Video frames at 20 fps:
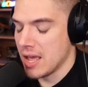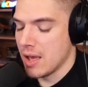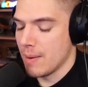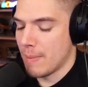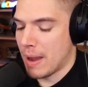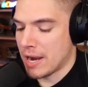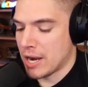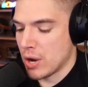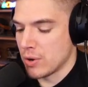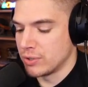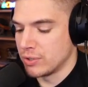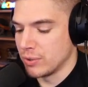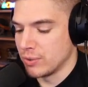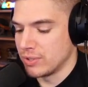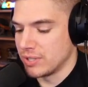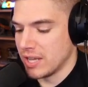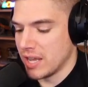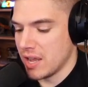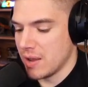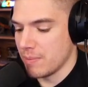My go-to
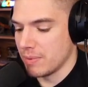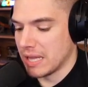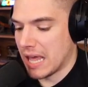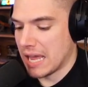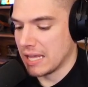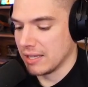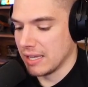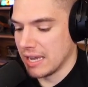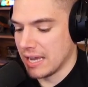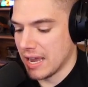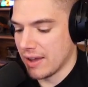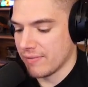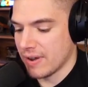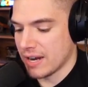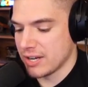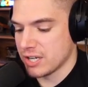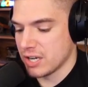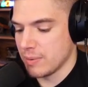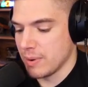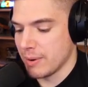team lately, I've
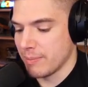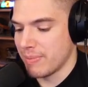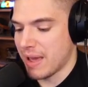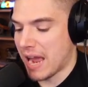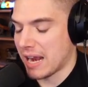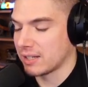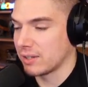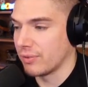actually been back to